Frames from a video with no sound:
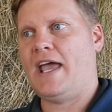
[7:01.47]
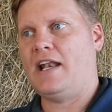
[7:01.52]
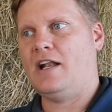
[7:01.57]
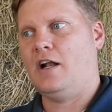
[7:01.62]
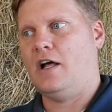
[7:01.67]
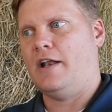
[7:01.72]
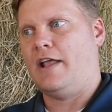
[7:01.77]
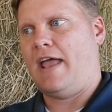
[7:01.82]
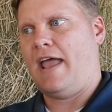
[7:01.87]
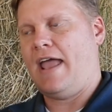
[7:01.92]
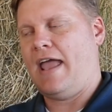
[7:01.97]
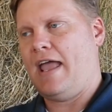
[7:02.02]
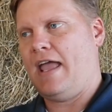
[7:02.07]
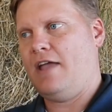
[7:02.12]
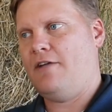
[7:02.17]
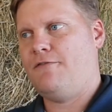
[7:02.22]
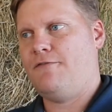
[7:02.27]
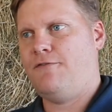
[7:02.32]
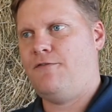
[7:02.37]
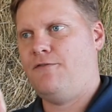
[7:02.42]
at it on a
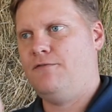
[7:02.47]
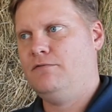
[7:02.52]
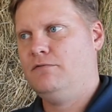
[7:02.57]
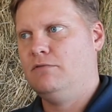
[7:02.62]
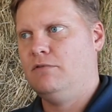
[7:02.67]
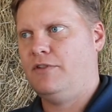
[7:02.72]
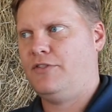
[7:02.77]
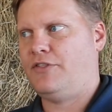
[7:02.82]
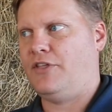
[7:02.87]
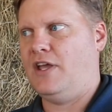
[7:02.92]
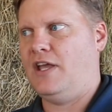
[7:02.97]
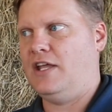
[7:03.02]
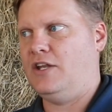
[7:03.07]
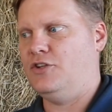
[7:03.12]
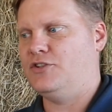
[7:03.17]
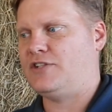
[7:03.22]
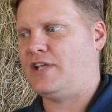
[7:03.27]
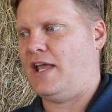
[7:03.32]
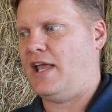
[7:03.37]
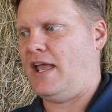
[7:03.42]
hay thing
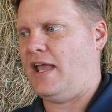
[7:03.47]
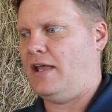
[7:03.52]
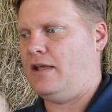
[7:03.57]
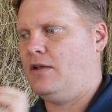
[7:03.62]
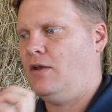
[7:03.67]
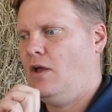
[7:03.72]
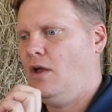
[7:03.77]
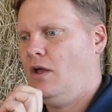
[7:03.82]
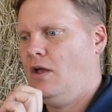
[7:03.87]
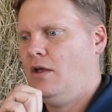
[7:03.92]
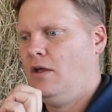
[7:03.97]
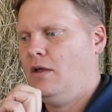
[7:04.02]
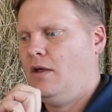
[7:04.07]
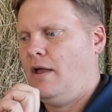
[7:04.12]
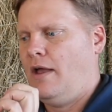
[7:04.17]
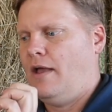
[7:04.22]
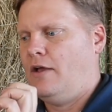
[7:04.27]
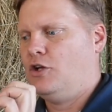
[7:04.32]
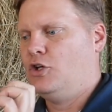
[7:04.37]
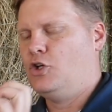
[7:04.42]
you say, hey,
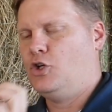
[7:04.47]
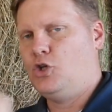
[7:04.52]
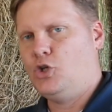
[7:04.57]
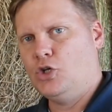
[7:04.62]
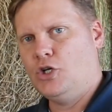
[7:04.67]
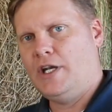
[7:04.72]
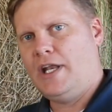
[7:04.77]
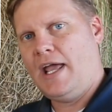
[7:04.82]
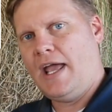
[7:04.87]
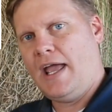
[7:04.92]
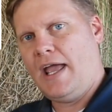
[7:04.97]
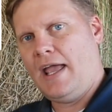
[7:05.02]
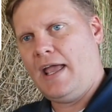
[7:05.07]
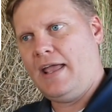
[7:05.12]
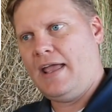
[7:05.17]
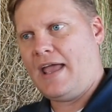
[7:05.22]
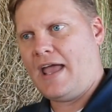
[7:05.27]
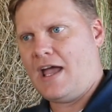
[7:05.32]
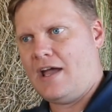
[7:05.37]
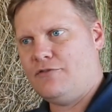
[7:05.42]
good
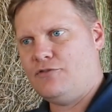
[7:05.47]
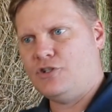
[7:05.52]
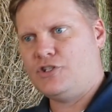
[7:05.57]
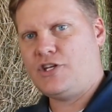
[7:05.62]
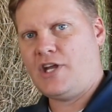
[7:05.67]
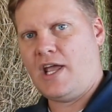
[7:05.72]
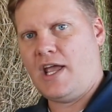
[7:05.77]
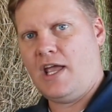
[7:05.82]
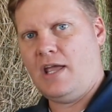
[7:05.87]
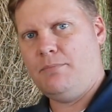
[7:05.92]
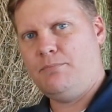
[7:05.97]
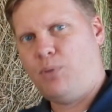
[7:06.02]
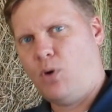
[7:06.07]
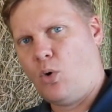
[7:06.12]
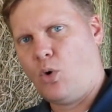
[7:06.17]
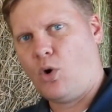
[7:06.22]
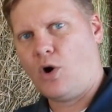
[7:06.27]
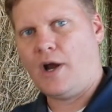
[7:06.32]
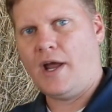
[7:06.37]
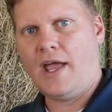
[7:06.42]
hay, average hay,
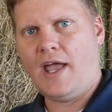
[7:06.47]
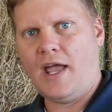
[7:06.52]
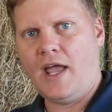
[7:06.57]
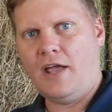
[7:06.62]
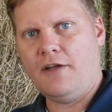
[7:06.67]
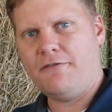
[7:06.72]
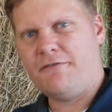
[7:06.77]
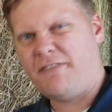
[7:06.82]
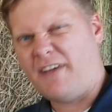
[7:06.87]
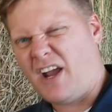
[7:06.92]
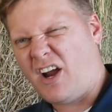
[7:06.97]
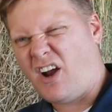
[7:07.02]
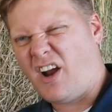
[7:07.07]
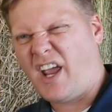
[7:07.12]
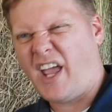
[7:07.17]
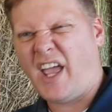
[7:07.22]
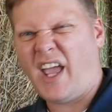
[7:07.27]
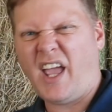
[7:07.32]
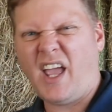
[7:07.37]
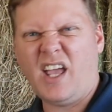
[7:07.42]
poor hay, fair
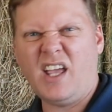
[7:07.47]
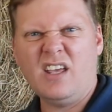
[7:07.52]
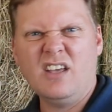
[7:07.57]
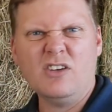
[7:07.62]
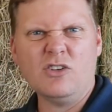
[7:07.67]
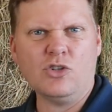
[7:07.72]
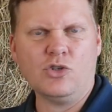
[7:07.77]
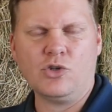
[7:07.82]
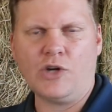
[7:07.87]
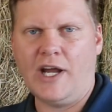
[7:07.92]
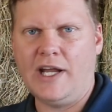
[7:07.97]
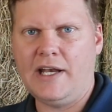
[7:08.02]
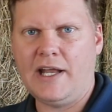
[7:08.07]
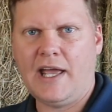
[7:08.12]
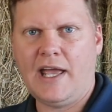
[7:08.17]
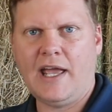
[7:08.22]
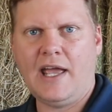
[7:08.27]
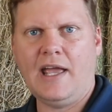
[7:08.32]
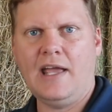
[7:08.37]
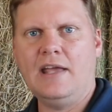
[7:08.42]
hay, great
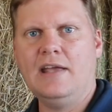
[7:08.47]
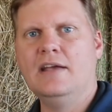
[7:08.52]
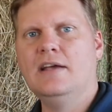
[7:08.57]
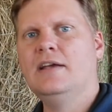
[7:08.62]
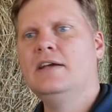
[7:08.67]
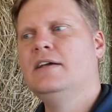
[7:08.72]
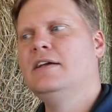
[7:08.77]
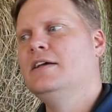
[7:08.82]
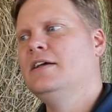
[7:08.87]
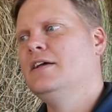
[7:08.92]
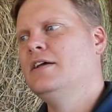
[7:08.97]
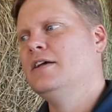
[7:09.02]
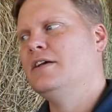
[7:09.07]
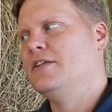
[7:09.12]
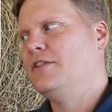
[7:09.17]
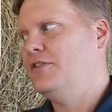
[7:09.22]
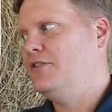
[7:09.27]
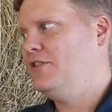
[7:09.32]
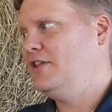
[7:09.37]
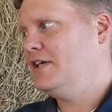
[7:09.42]
hay.
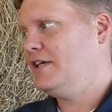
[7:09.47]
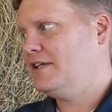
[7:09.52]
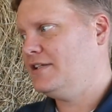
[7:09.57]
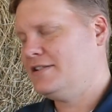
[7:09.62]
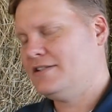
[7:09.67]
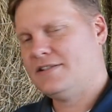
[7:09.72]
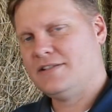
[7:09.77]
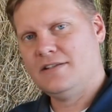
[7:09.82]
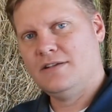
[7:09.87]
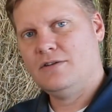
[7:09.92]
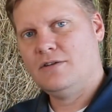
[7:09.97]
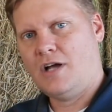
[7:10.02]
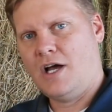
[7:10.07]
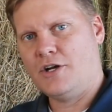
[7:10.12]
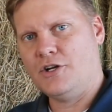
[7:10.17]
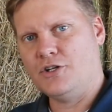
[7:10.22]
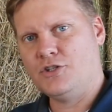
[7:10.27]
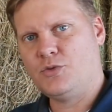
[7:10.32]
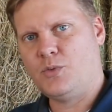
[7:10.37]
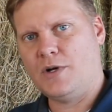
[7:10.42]
This
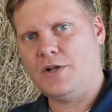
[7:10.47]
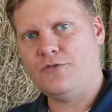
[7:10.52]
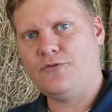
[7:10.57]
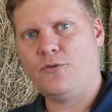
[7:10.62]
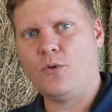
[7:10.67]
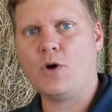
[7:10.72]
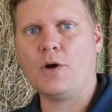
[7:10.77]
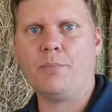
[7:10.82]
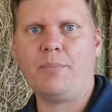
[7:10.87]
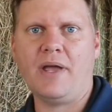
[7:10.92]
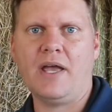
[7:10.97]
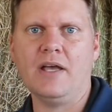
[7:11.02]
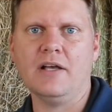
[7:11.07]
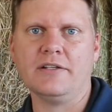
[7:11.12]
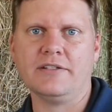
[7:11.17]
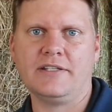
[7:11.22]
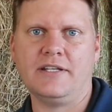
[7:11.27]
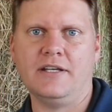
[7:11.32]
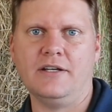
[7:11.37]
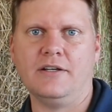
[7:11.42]
124
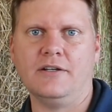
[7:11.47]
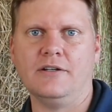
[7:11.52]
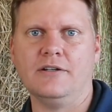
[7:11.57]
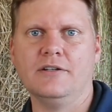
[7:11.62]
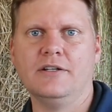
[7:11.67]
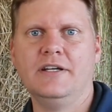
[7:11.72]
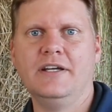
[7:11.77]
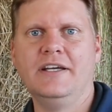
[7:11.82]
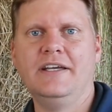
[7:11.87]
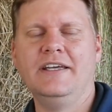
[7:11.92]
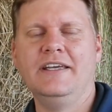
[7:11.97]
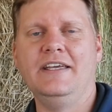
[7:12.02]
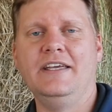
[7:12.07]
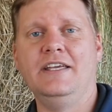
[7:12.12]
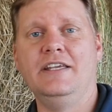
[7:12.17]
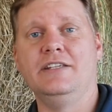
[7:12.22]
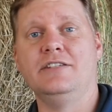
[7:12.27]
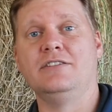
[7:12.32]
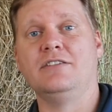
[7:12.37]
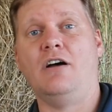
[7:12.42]
bales here
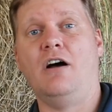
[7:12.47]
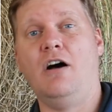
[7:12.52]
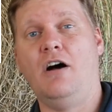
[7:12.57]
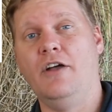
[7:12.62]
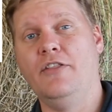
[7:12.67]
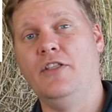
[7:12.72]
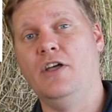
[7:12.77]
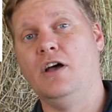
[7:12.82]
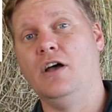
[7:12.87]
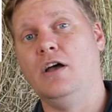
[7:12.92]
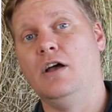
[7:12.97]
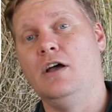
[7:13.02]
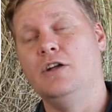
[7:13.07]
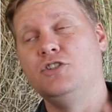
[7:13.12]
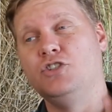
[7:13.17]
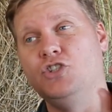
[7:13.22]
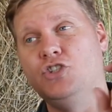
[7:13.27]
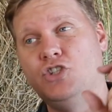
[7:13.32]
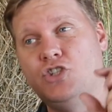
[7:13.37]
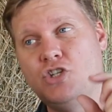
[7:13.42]
is on the
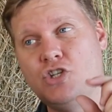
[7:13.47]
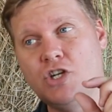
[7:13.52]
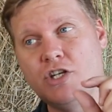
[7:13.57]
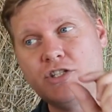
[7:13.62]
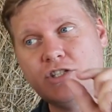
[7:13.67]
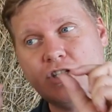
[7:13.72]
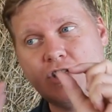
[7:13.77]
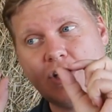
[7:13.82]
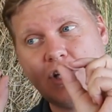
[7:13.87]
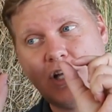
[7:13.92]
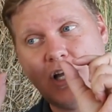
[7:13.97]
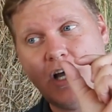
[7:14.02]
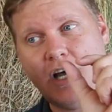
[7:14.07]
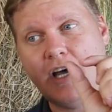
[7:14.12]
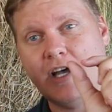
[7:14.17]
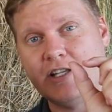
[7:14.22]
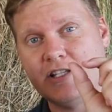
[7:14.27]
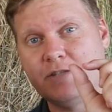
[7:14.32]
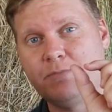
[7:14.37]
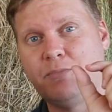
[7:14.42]
just the
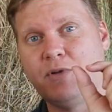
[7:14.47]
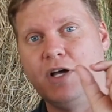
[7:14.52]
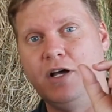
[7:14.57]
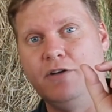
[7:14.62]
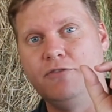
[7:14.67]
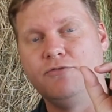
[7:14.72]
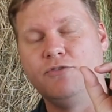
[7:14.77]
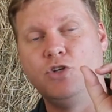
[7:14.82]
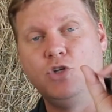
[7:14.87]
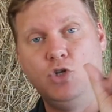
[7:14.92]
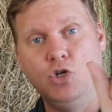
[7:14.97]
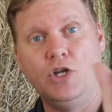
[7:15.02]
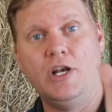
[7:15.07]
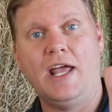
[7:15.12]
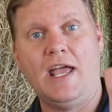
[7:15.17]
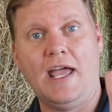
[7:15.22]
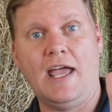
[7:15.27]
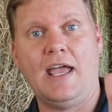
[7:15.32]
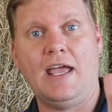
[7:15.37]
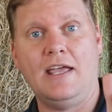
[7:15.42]
cusp of
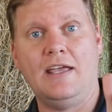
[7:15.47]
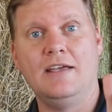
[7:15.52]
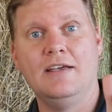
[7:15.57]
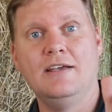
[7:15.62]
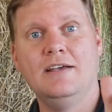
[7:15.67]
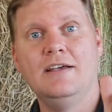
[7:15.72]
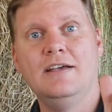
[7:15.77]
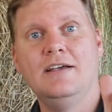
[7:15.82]
good hay.